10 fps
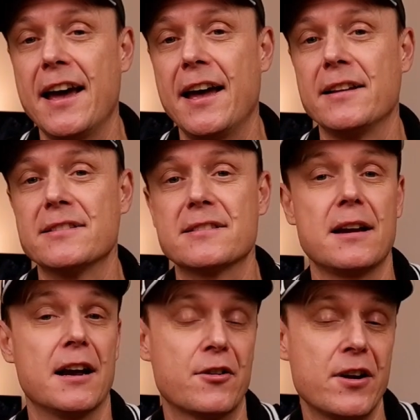and
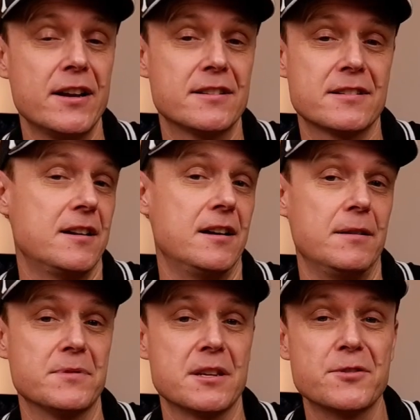create
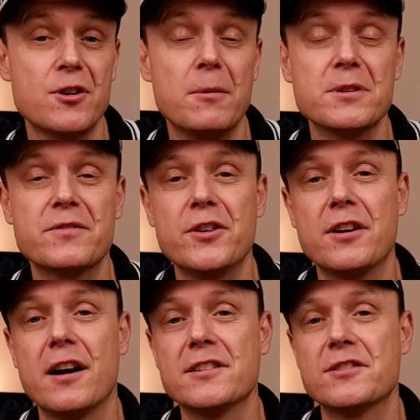some samples for
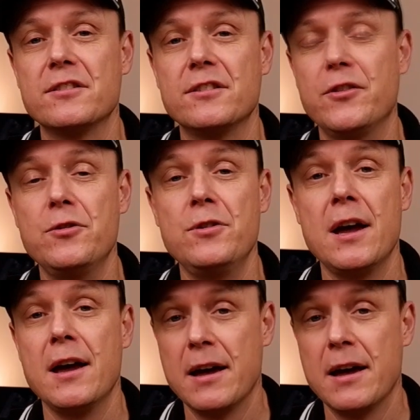you guys to view,